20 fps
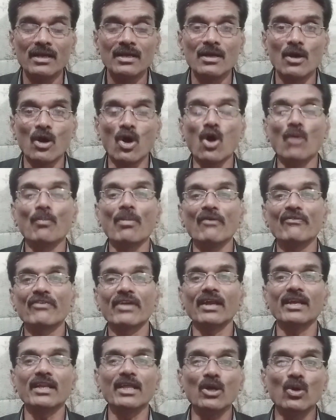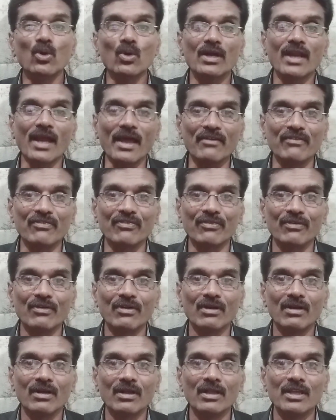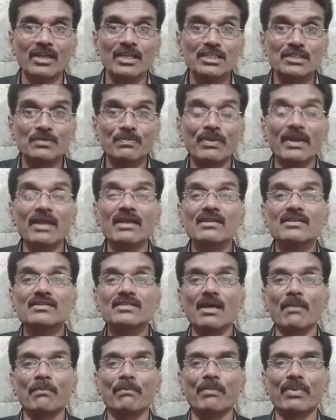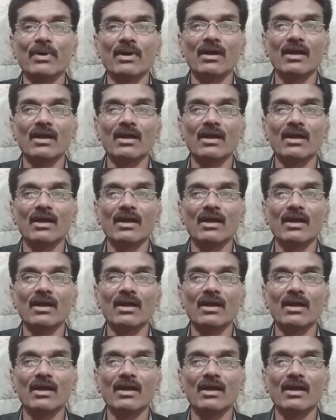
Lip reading: hope of getting good life springs up.